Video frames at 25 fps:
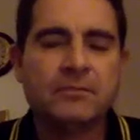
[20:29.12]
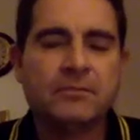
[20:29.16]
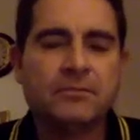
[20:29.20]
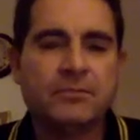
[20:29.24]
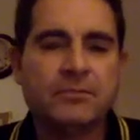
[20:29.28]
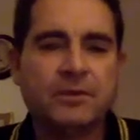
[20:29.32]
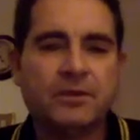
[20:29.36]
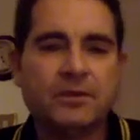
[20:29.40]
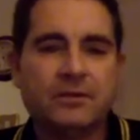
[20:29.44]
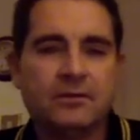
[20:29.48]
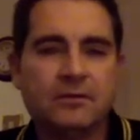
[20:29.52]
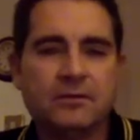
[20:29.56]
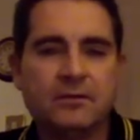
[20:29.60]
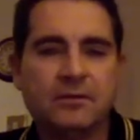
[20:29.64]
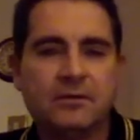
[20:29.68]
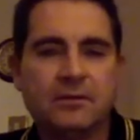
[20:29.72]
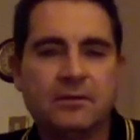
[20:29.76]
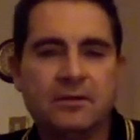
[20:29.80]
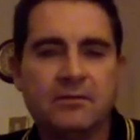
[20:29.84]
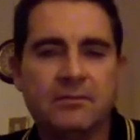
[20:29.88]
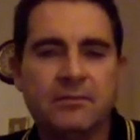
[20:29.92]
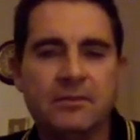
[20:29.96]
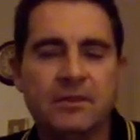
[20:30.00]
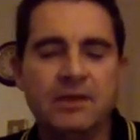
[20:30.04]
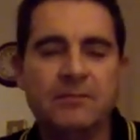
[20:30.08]
Okay,
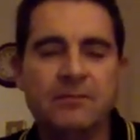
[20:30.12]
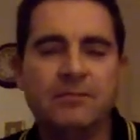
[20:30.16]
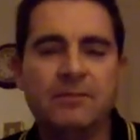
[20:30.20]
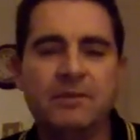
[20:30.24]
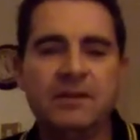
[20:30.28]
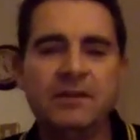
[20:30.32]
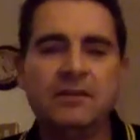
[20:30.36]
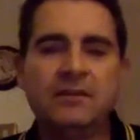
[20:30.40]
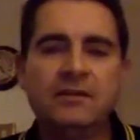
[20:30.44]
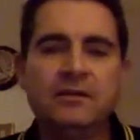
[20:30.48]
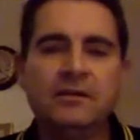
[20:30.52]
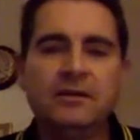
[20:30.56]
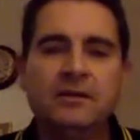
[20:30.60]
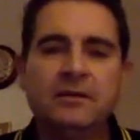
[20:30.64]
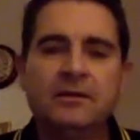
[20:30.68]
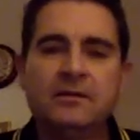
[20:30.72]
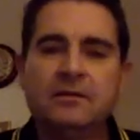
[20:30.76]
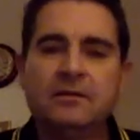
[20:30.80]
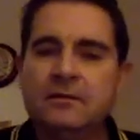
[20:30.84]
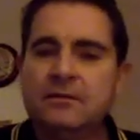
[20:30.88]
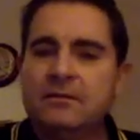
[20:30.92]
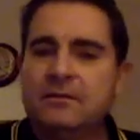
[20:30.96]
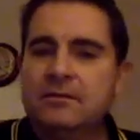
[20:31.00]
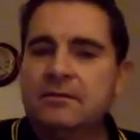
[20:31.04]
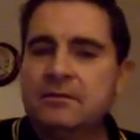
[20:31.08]
because
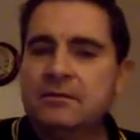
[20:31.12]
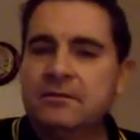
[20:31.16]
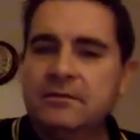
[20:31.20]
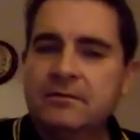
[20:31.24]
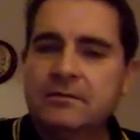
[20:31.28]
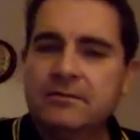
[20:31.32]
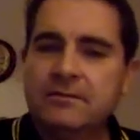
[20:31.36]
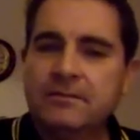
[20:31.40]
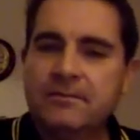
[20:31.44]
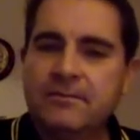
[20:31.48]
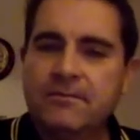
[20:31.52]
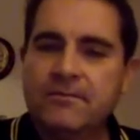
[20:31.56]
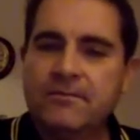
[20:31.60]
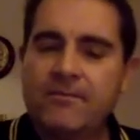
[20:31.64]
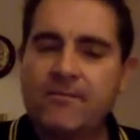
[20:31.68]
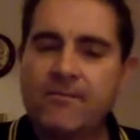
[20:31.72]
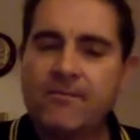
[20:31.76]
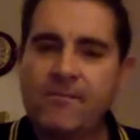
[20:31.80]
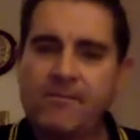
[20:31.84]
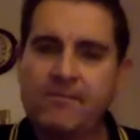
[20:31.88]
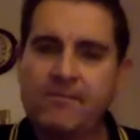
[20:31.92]
I was